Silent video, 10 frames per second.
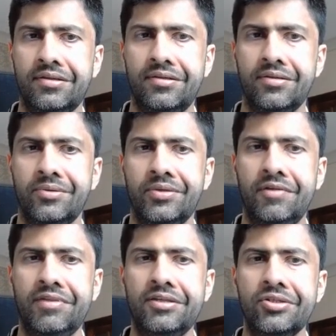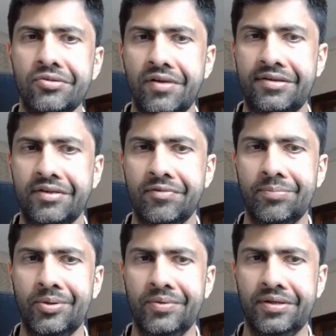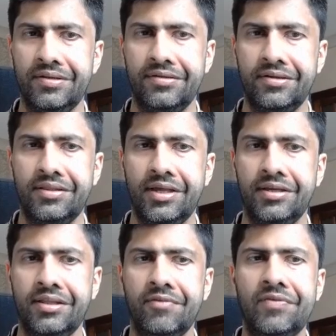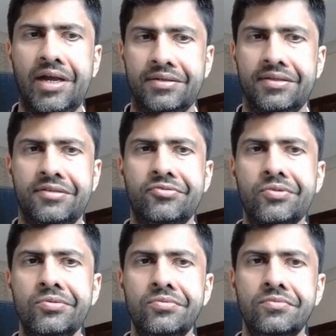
So if they do receive a bonus, then they're flagged as true,